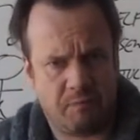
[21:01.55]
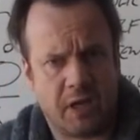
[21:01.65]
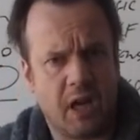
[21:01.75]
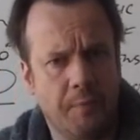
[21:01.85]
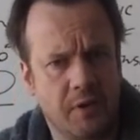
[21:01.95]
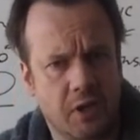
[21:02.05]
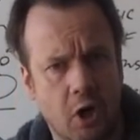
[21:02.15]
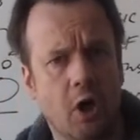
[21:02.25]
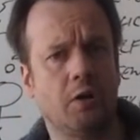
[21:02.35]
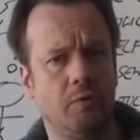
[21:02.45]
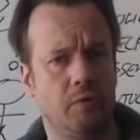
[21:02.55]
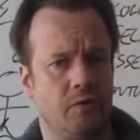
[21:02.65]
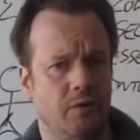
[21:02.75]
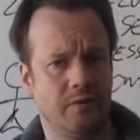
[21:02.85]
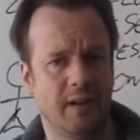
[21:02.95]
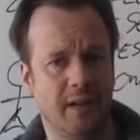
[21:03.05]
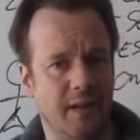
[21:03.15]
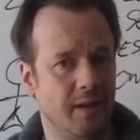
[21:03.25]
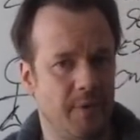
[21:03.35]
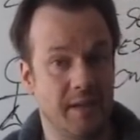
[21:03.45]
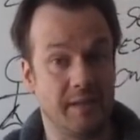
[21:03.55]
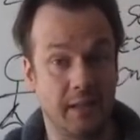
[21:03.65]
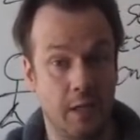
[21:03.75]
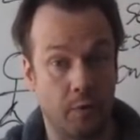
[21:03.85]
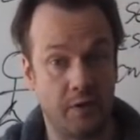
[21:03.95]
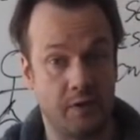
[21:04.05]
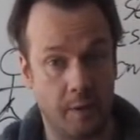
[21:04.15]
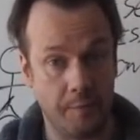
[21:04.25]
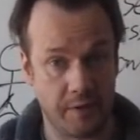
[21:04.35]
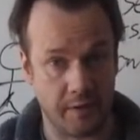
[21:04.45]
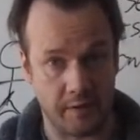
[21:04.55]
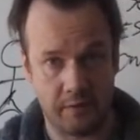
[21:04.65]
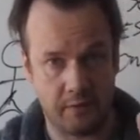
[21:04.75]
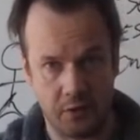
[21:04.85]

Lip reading: becomes a cockroach, right? Basically, where substance